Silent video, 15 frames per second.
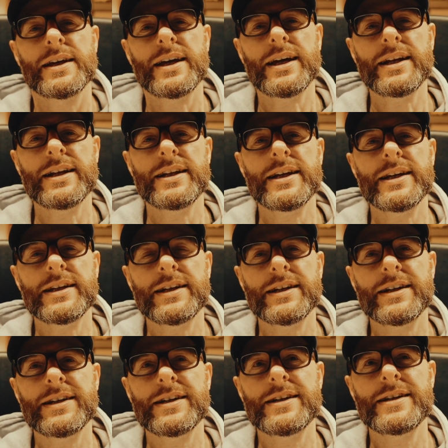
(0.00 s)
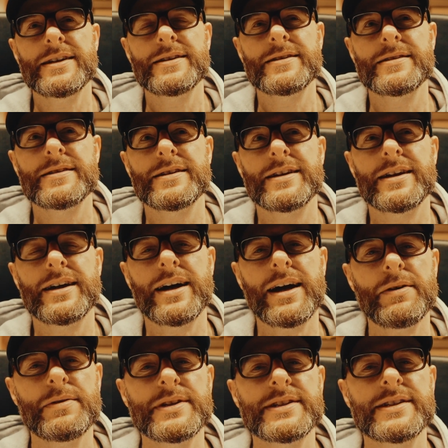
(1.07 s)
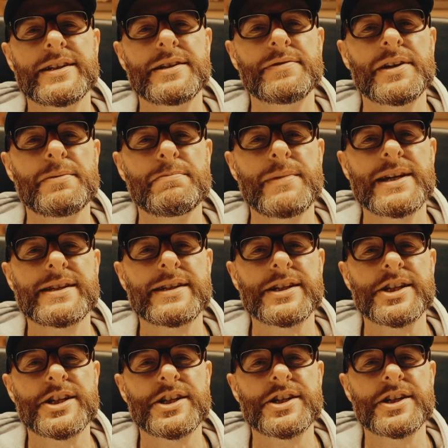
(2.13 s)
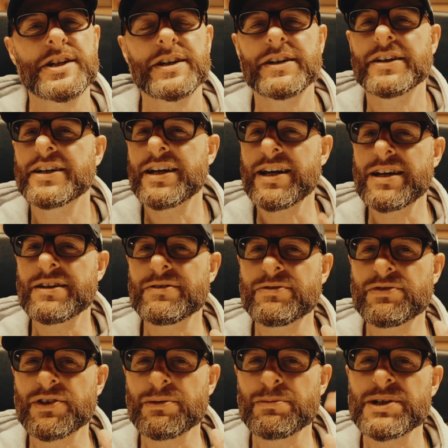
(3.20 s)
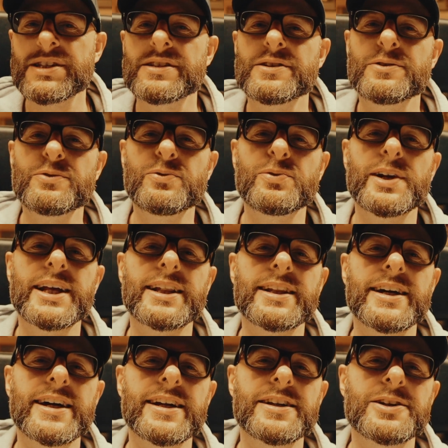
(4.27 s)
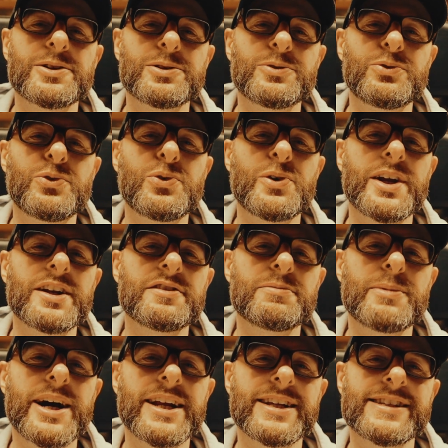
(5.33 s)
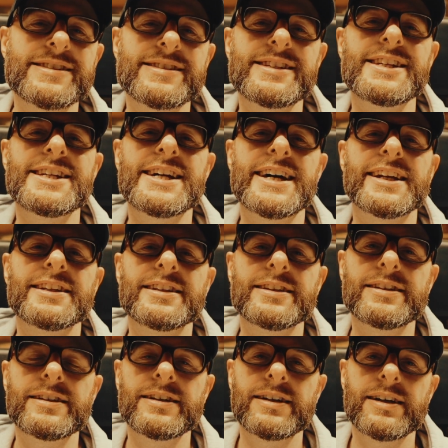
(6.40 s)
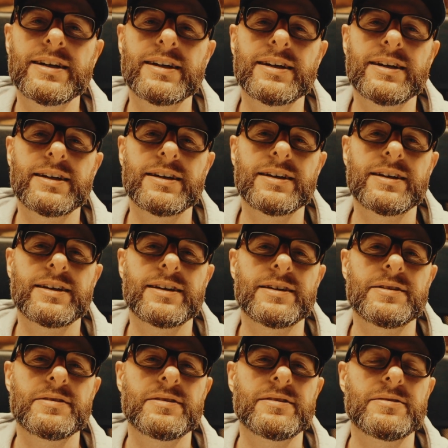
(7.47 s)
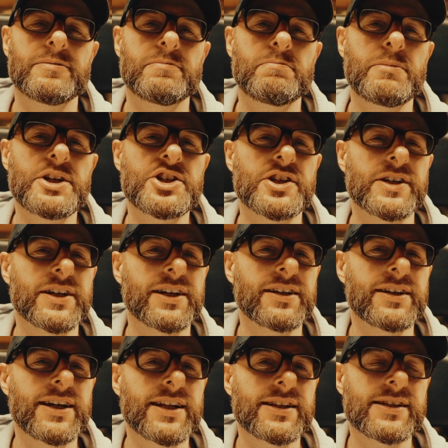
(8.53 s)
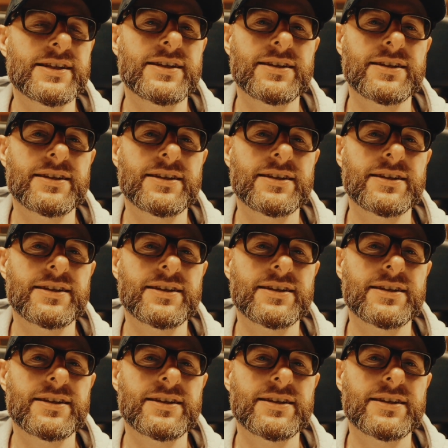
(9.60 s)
And then I received a message again from Mr. Flatline, a good friend of mine in Seattle, mentioning that